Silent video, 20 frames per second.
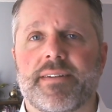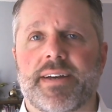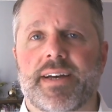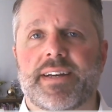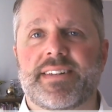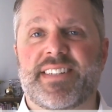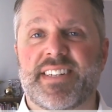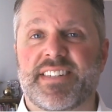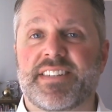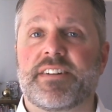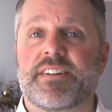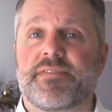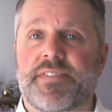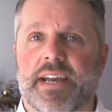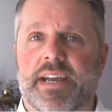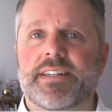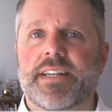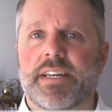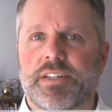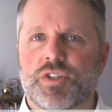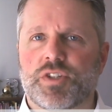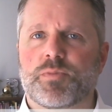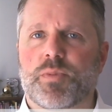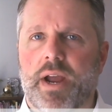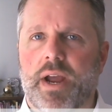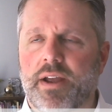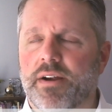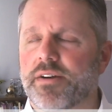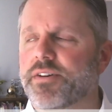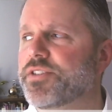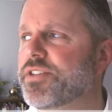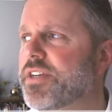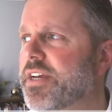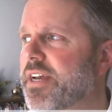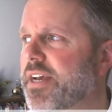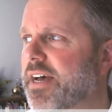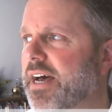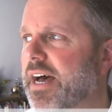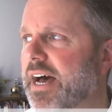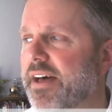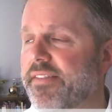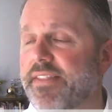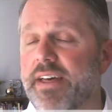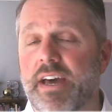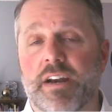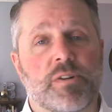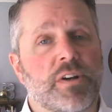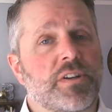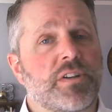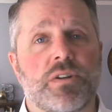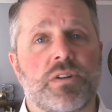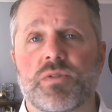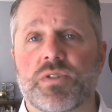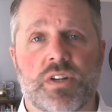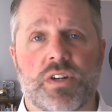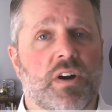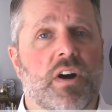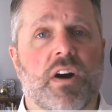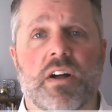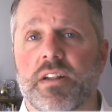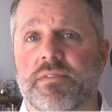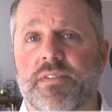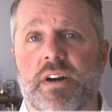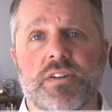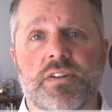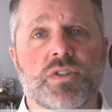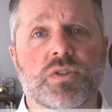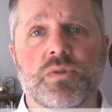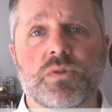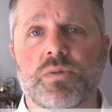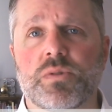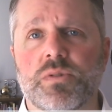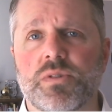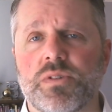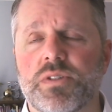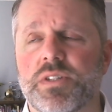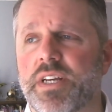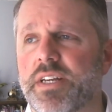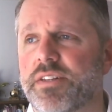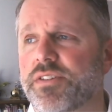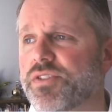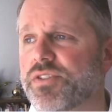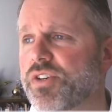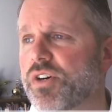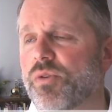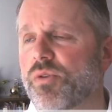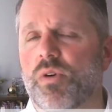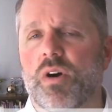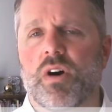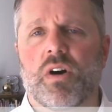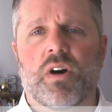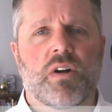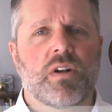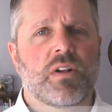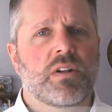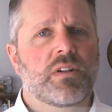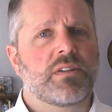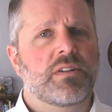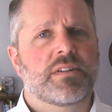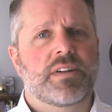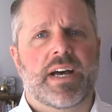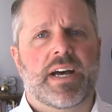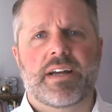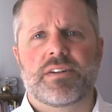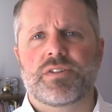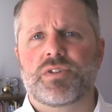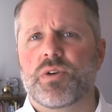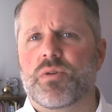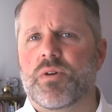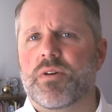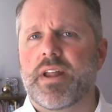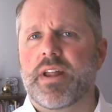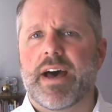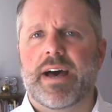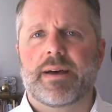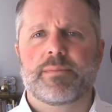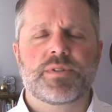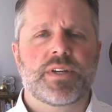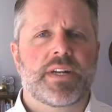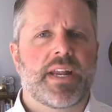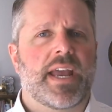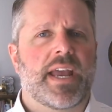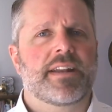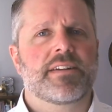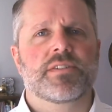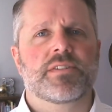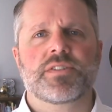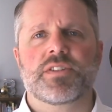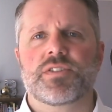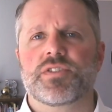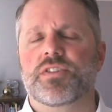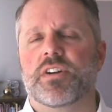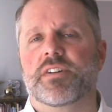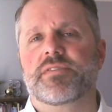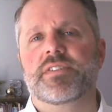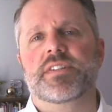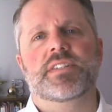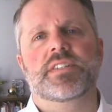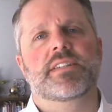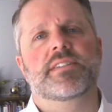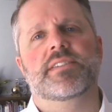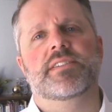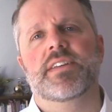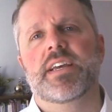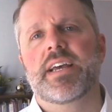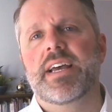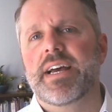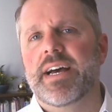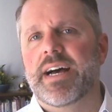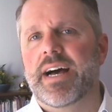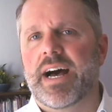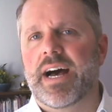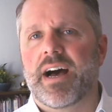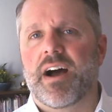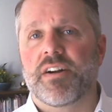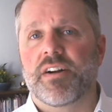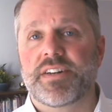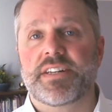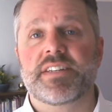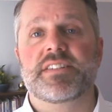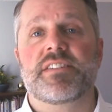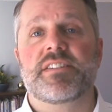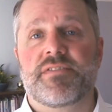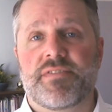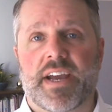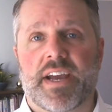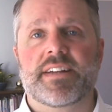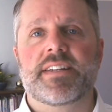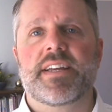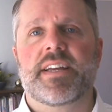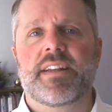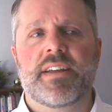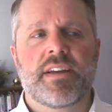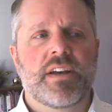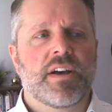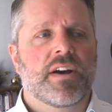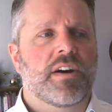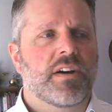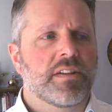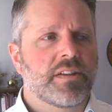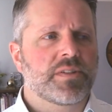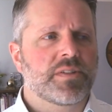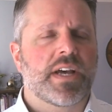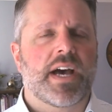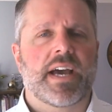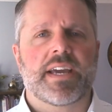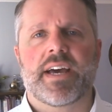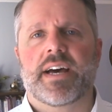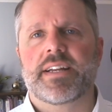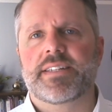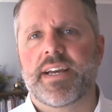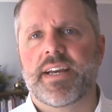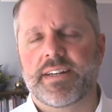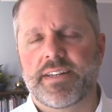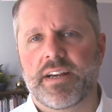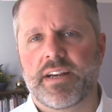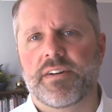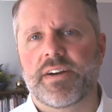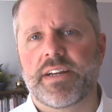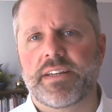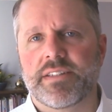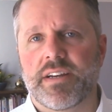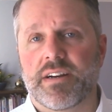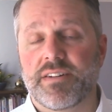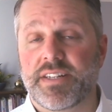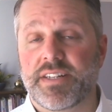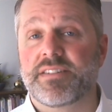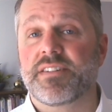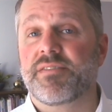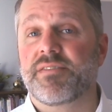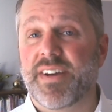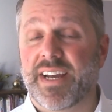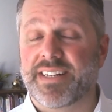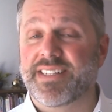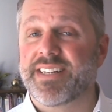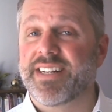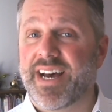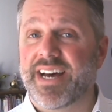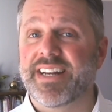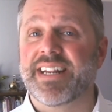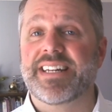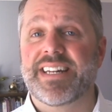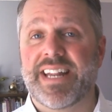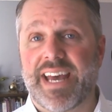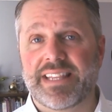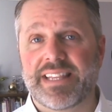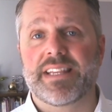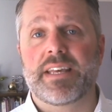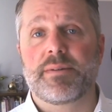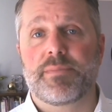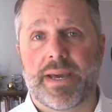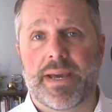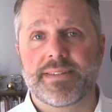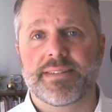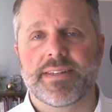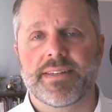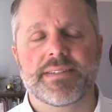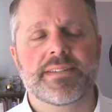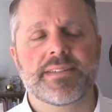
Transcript: disinfecting sprayers that are in use in all of our schools, and so all doorknobs and handles and surfaces are disinfected. All those high contact areas are disinfected on a nightly basis.